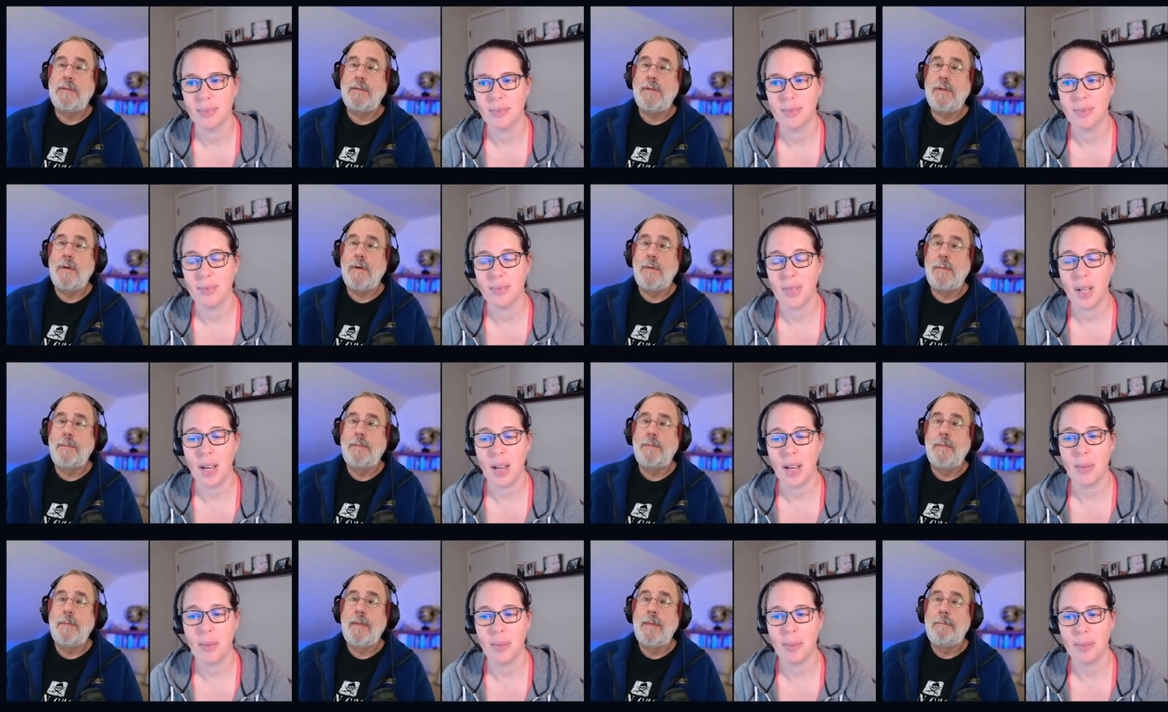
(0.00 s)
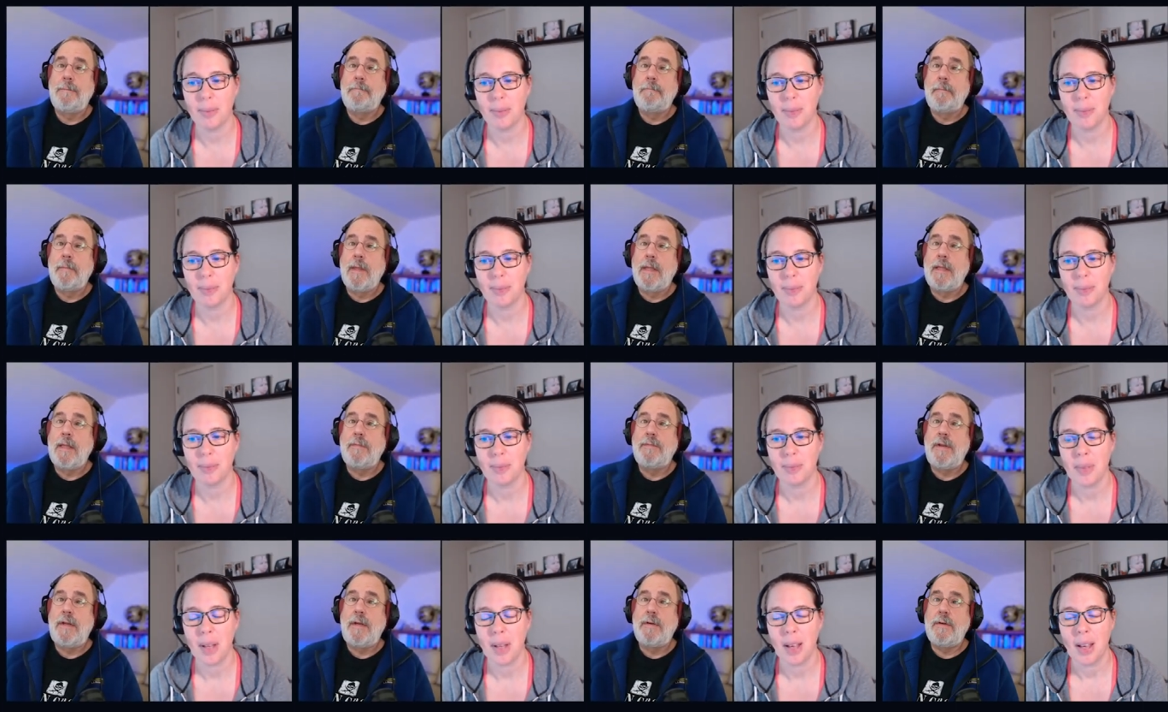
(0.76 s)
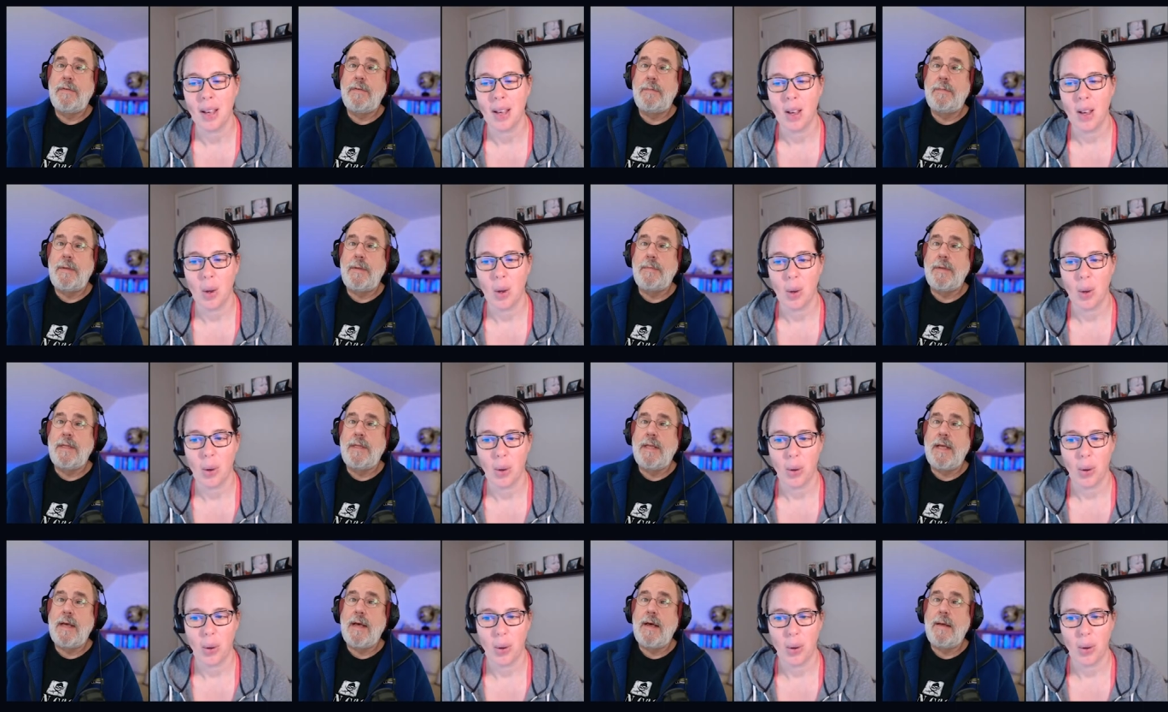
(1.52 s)
Speaker 1: So yeah, love to hear from people in
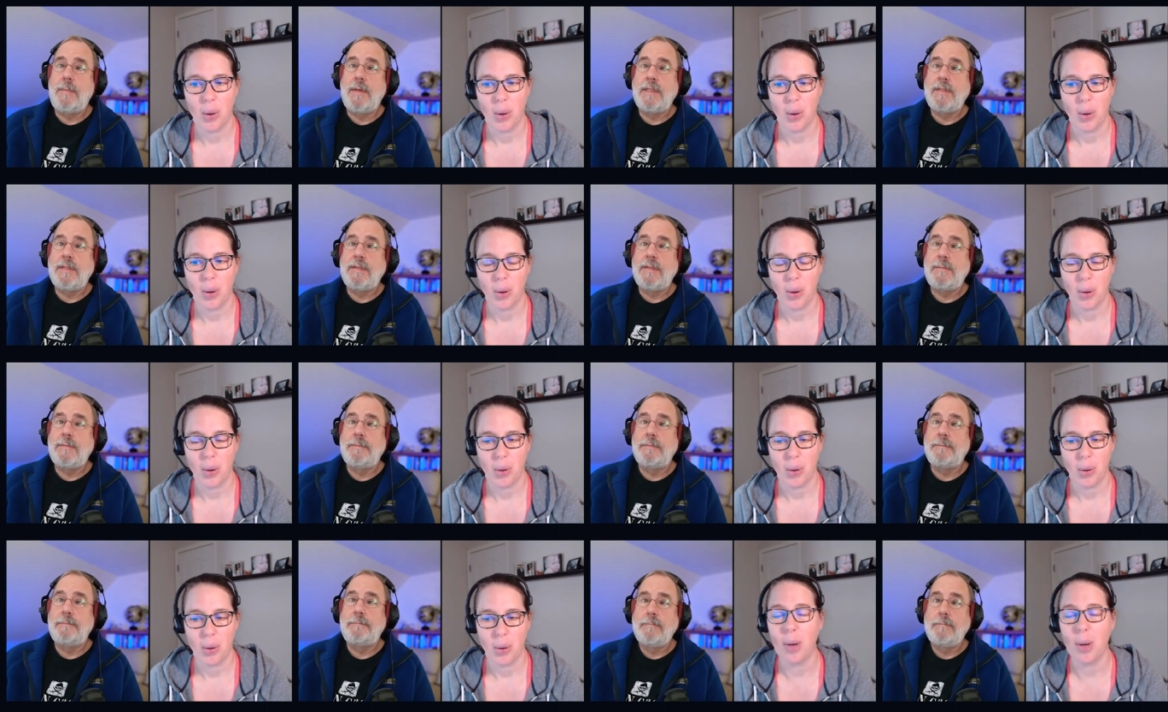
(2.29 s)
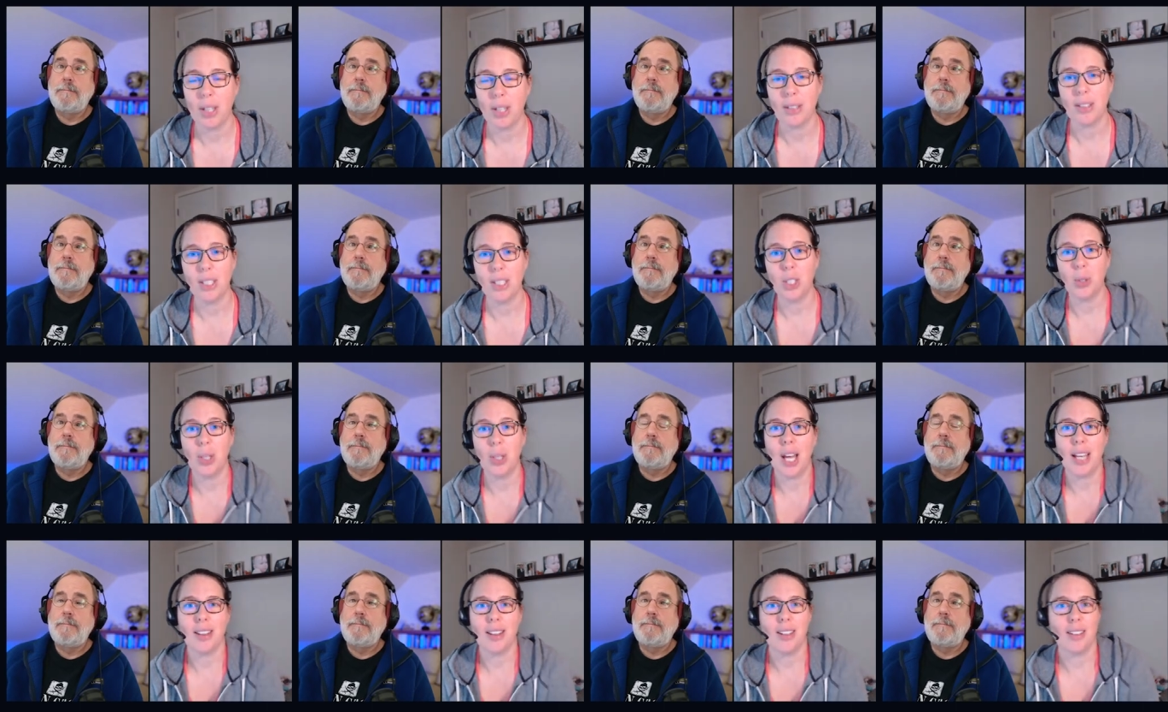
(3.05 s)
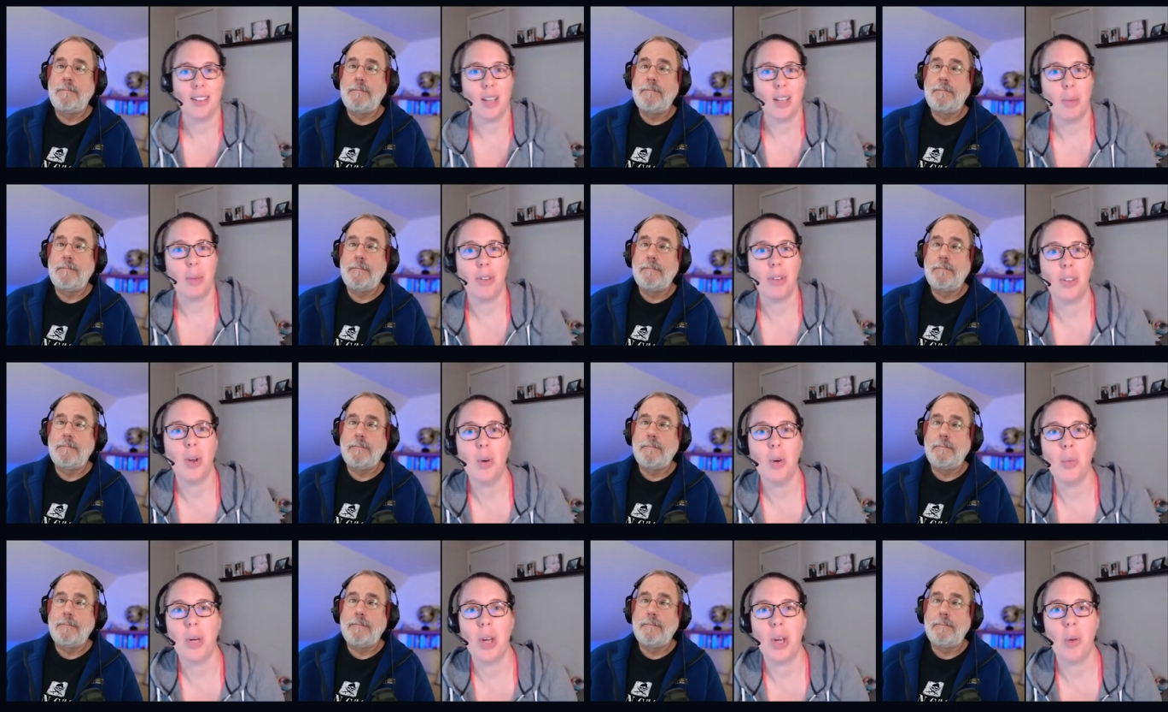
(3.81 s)
the comments.
Speaker 2: Well, did you like this
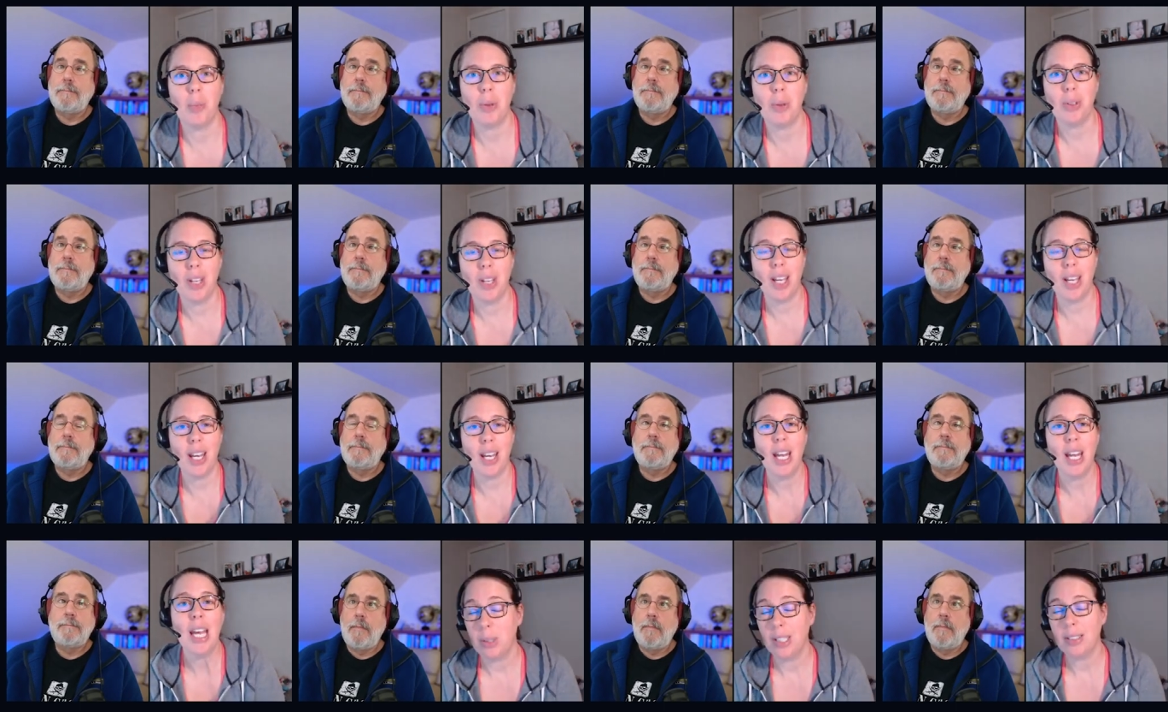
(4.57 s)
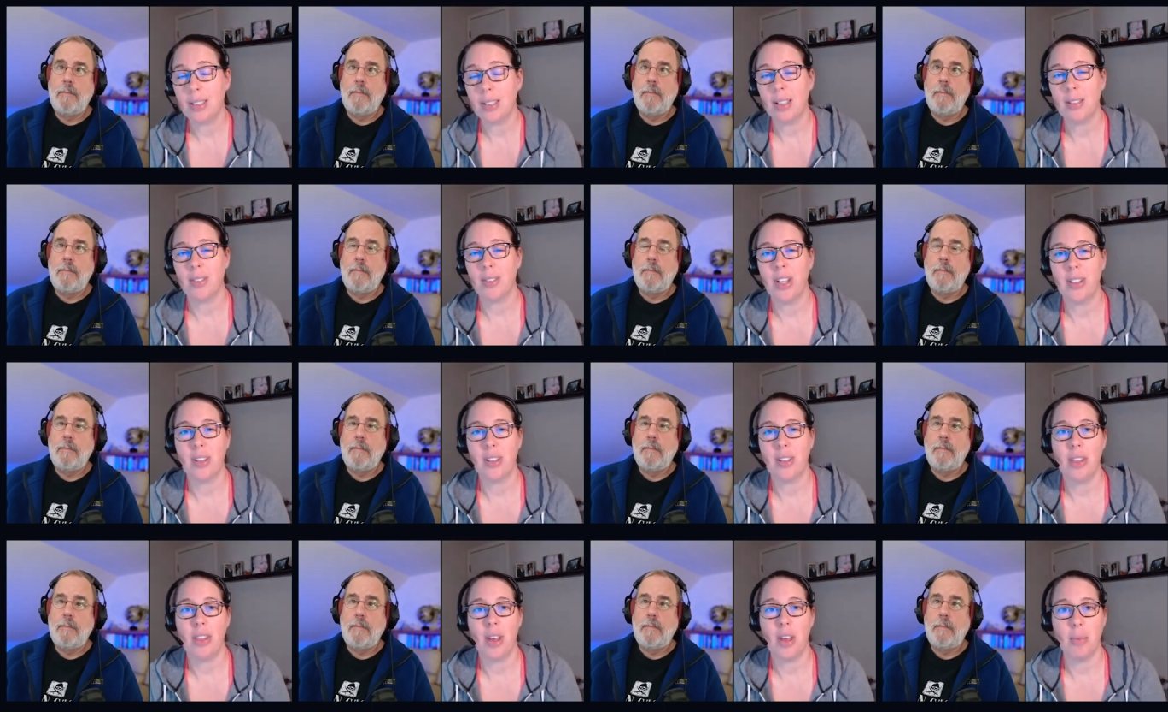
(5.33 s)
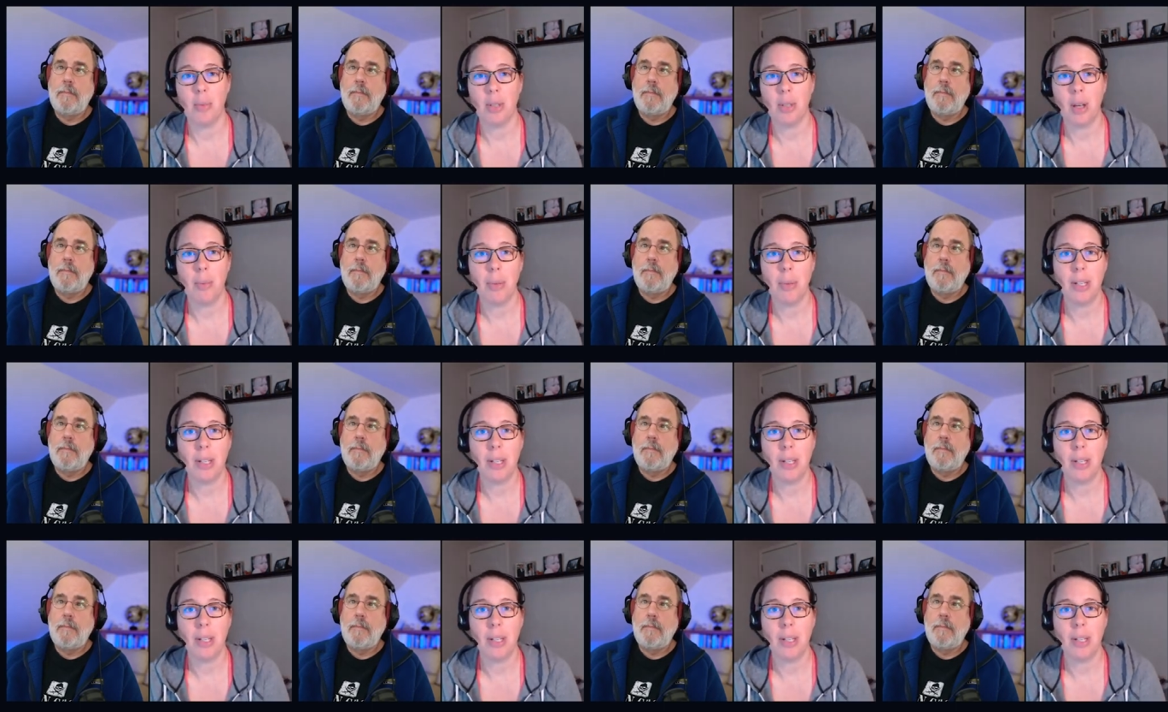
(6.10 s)
episode? We hope you did. Please give us a thumbs up